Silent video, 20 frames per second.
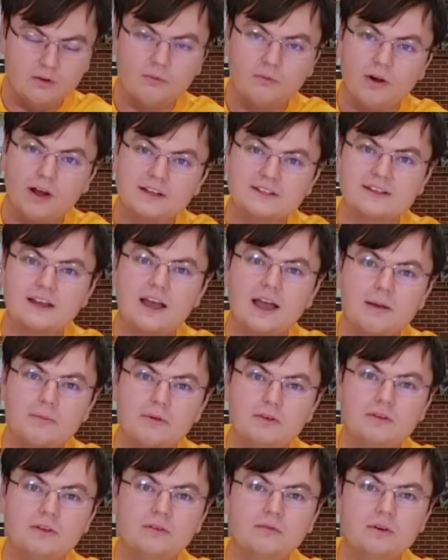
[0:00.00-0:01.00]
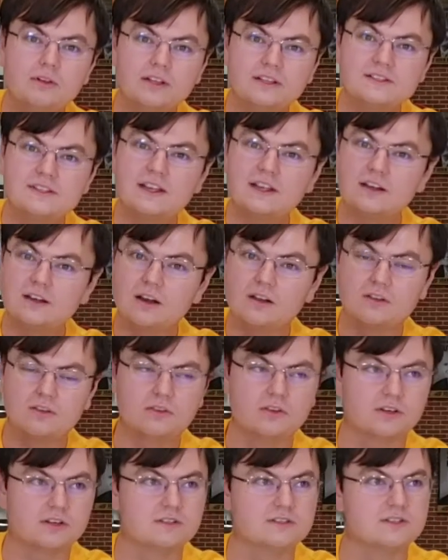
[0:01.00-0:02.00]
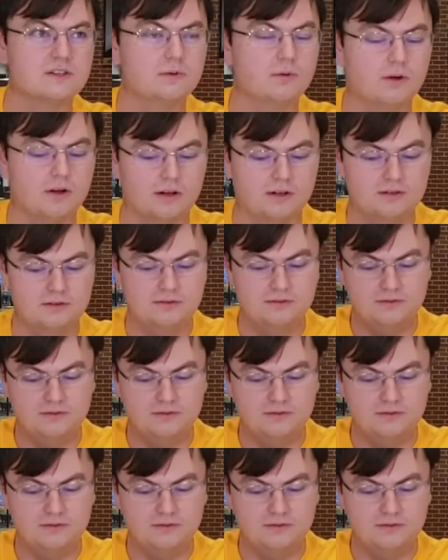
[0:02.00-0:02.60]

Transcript: Why does that happen? Well, let's take another look and see why.